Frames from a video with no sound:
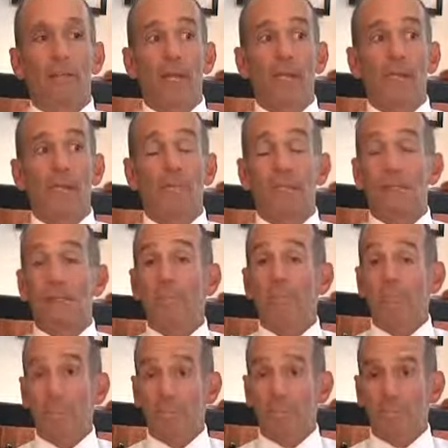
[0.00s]
many times
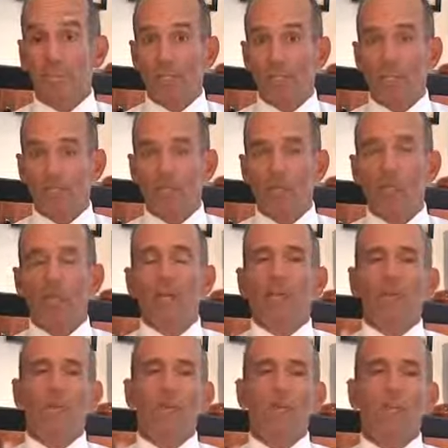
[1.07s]
MSG is added.
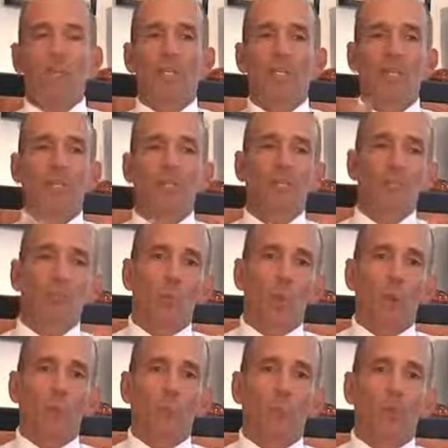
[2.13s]
So these are things you
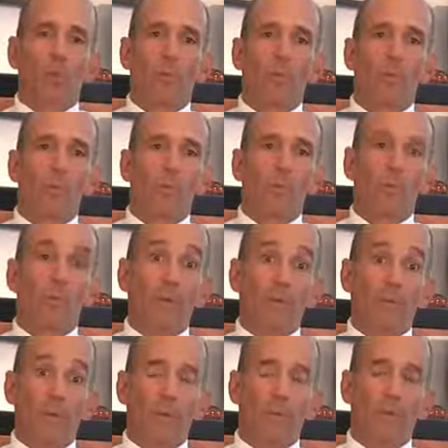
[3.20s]
want to avoid,
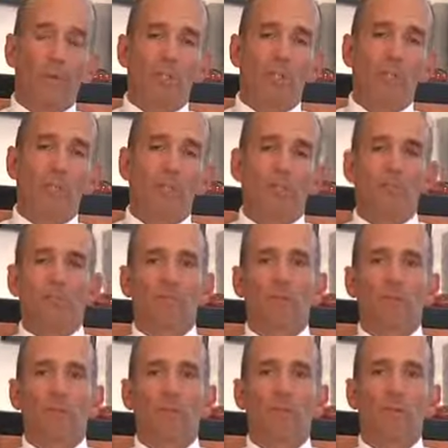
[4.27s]
especially MSG, because
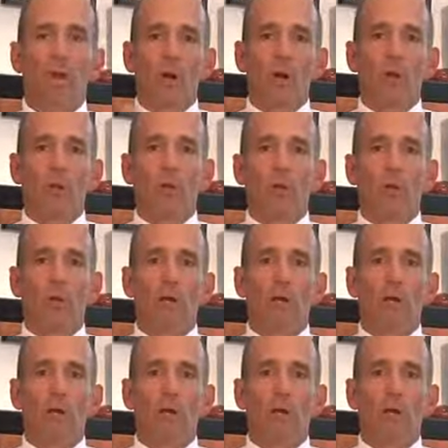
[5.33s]
we know